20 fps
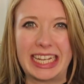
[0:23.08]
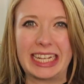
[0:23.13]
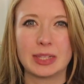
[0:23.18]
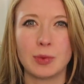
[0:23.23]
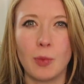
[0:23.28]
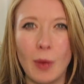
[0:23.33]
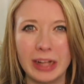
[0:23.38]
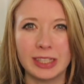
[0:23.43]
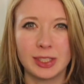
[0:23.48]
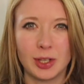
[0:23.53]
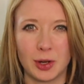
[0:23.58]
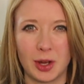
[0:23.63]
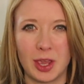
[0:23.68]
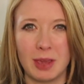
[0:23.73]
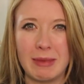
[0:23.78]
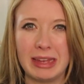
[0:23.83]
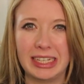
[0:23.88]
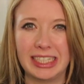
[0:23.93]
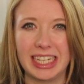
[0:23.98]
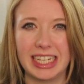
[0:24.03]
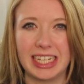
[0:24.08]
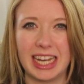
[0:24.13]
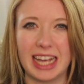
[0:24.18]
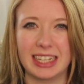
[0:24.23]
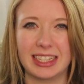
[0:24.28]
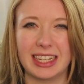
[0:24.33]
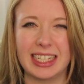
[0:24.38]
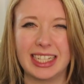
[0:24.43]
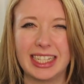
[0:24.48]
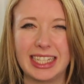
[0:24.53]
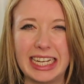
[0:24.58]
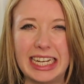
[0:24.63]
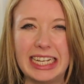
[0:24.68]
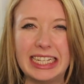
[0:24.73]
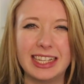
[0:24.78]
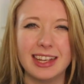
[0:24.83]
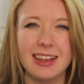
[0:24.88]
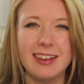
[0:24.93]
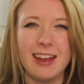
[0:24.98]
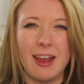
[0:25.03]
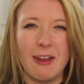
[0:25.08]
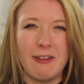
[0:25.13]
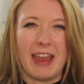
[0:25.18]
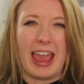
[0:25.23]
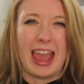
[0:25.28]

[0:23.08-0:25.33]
is well documented as a season of